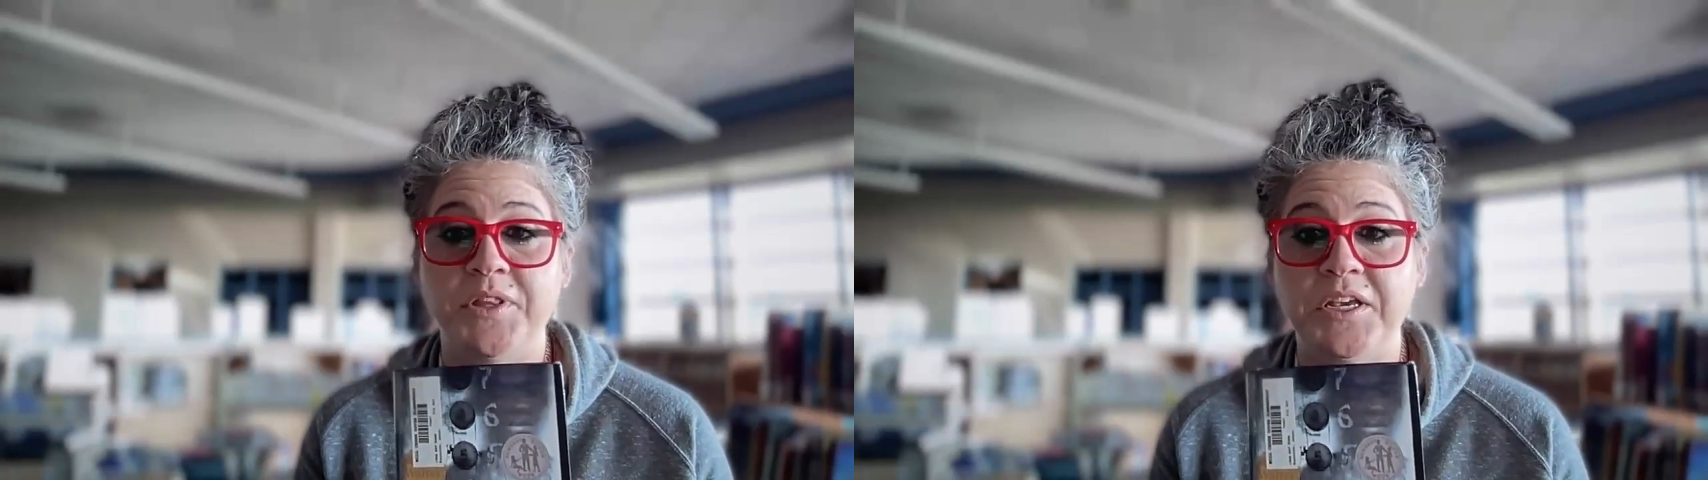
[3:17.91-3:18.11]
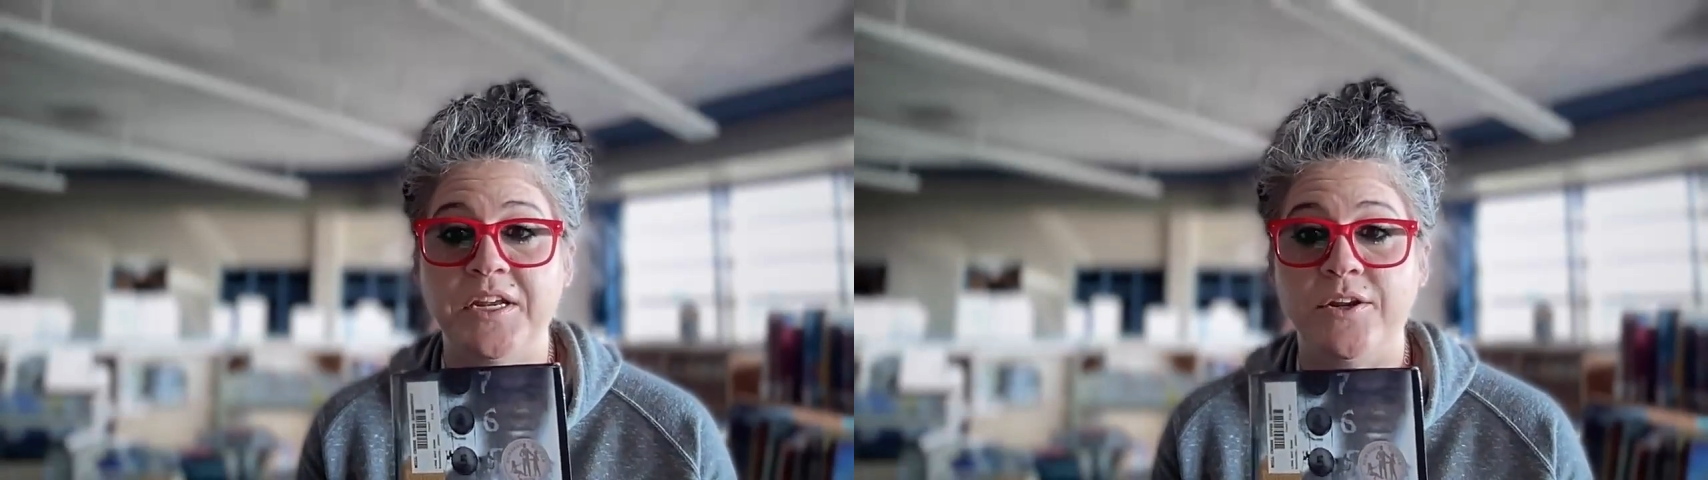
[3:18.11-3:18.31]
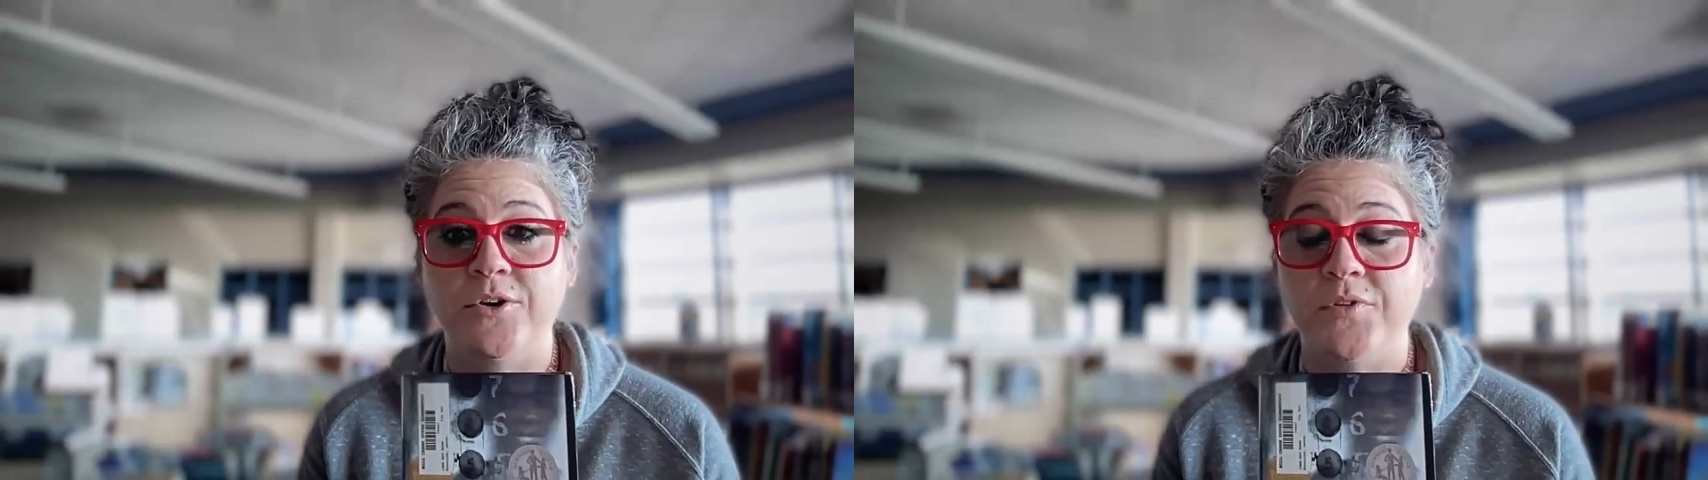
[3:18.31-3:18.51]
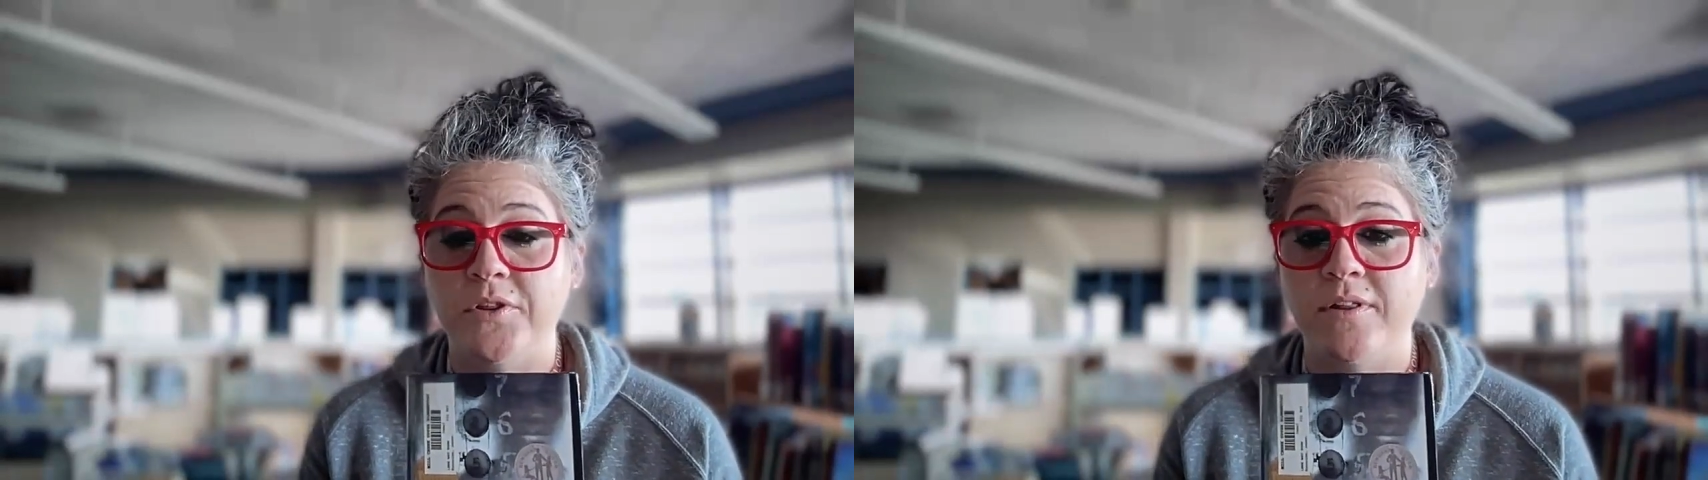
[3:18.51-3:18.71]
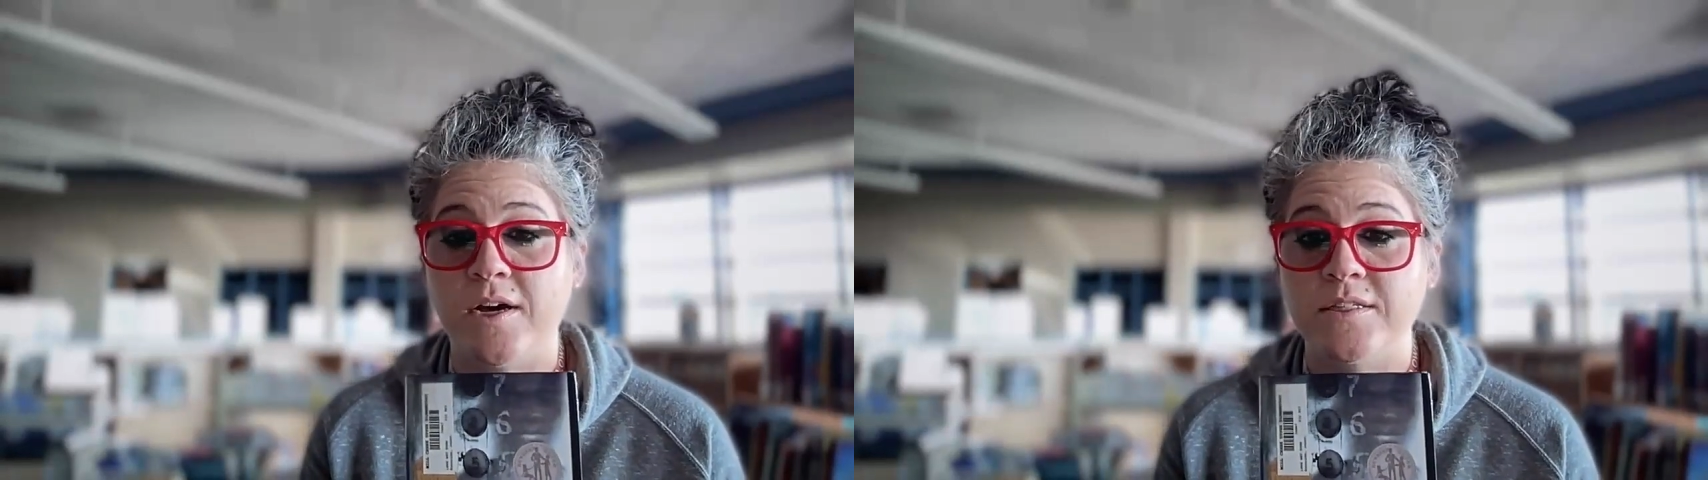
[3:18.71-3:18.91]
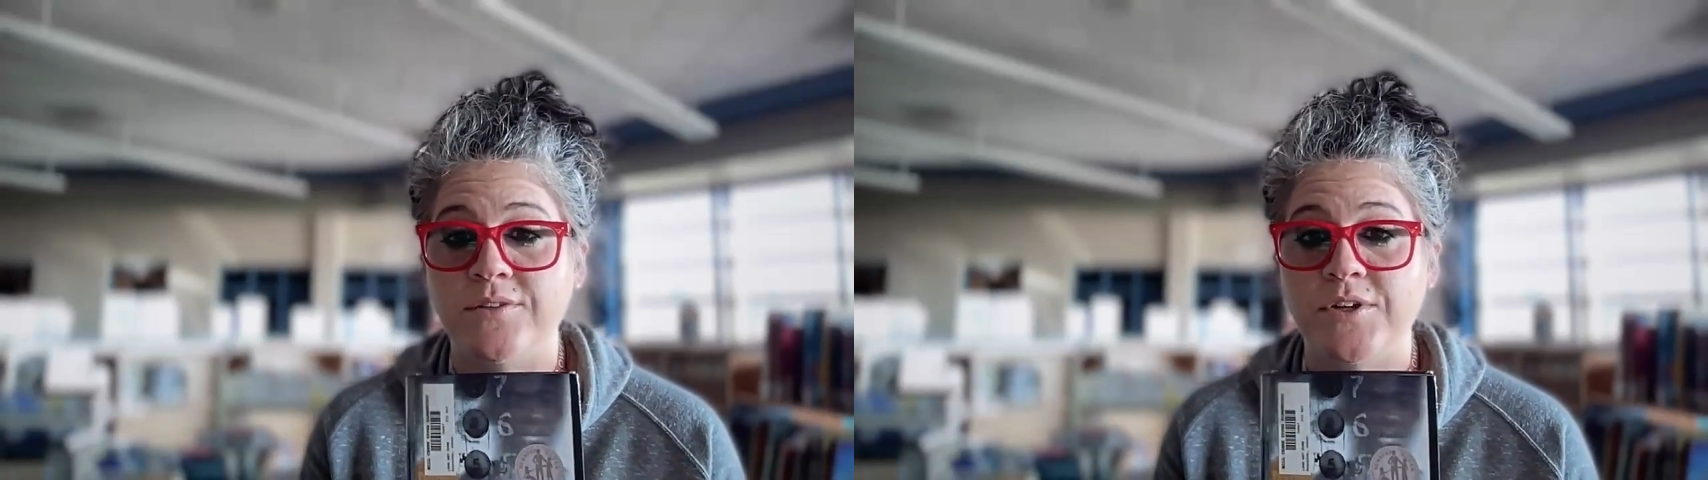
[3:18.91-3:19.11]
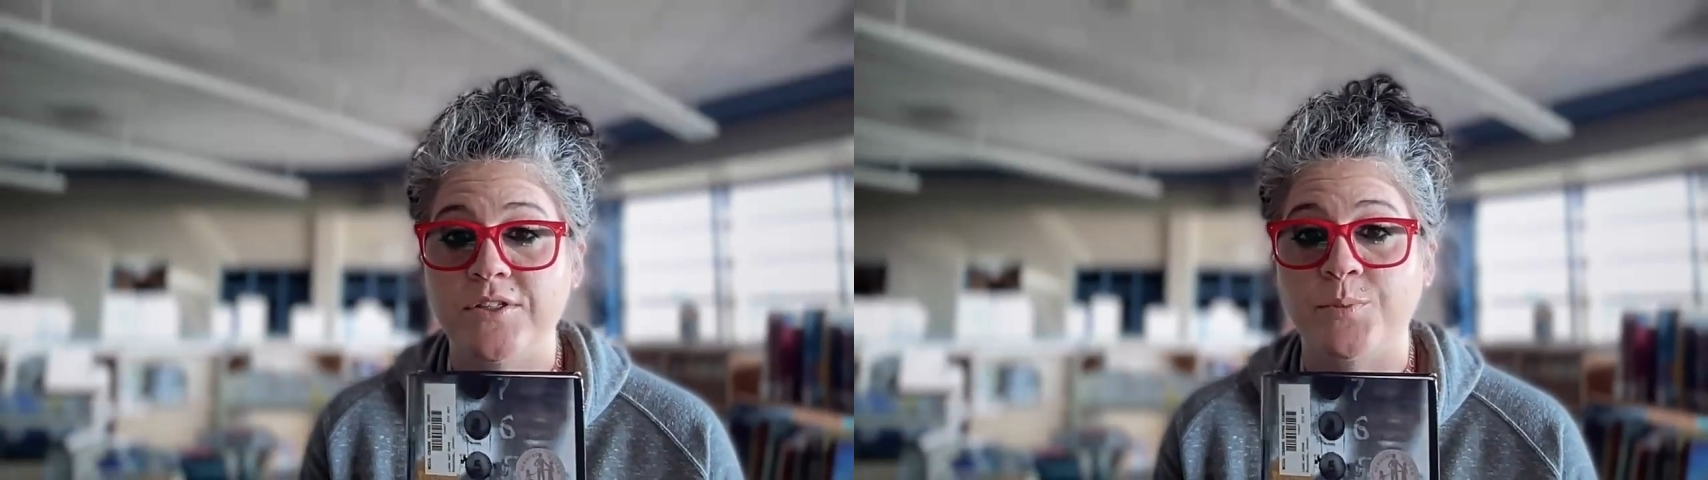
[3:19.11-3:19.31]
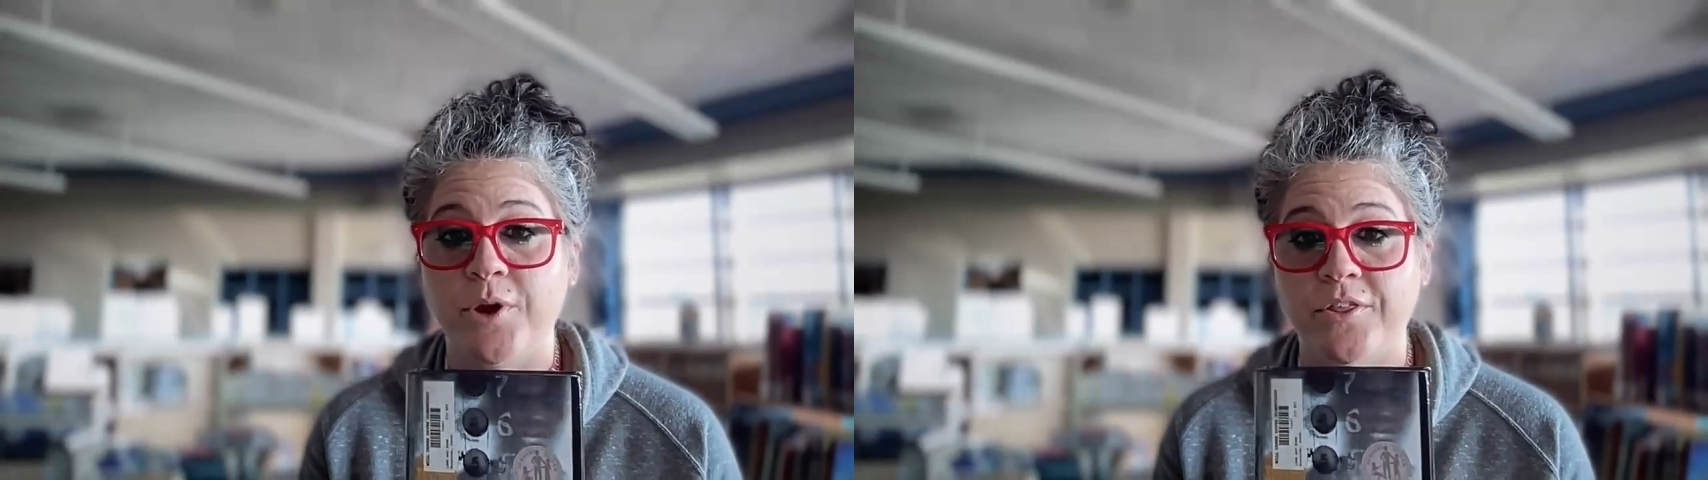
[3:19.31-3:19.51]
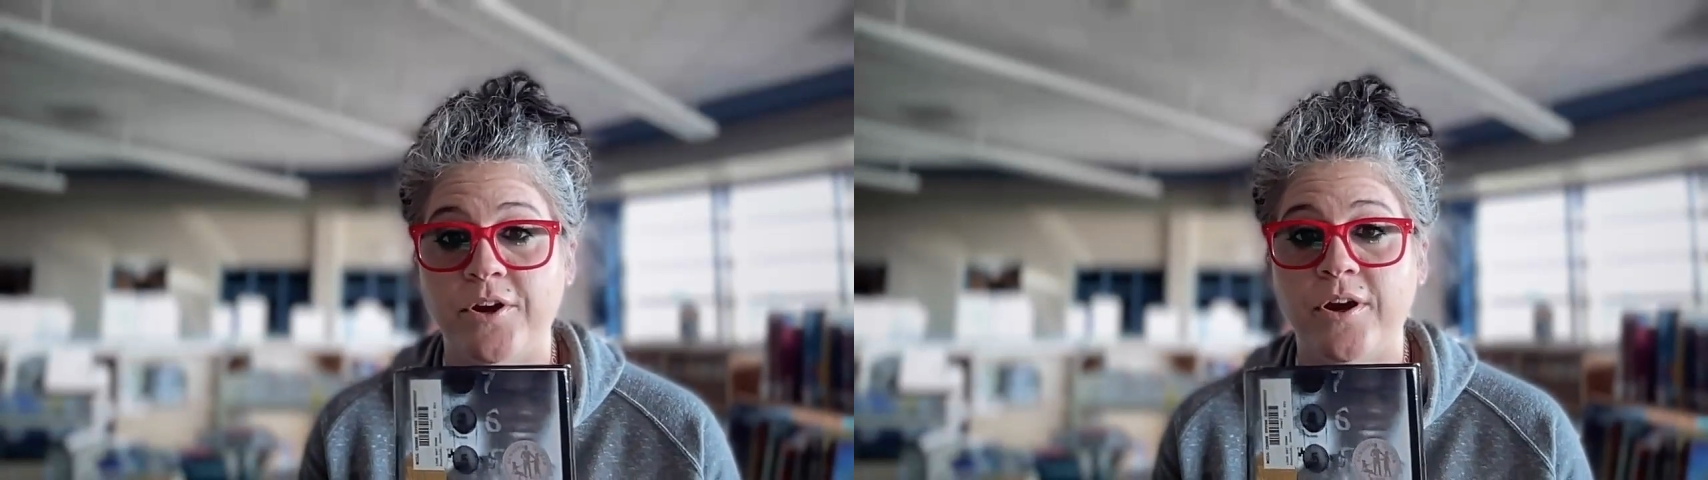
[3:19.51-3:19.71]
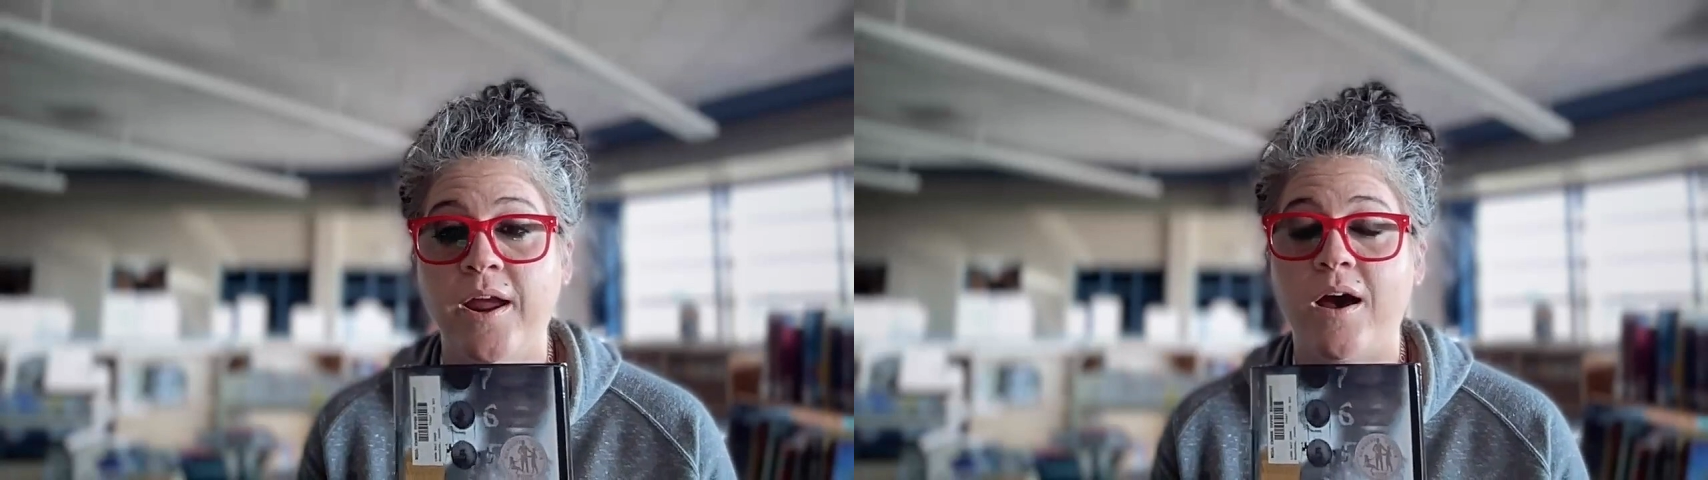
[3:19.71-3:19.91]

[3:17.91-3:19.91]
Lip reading: getting over the loss of his brother.